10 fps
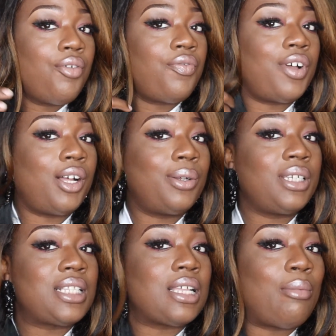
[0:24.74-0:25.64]
Fall
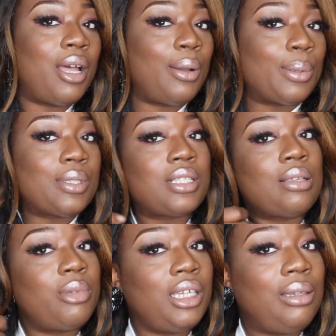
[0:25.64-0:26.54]
is about
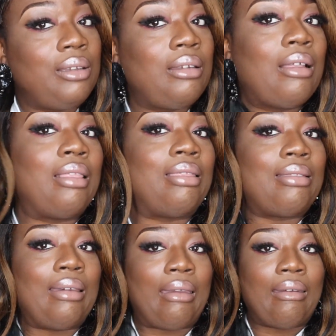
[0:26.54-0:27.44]
to be
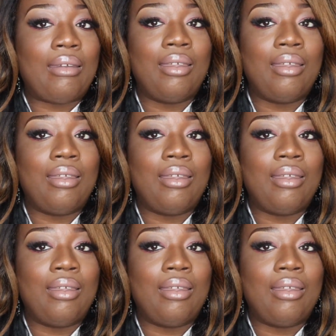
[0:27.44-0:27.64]
lit.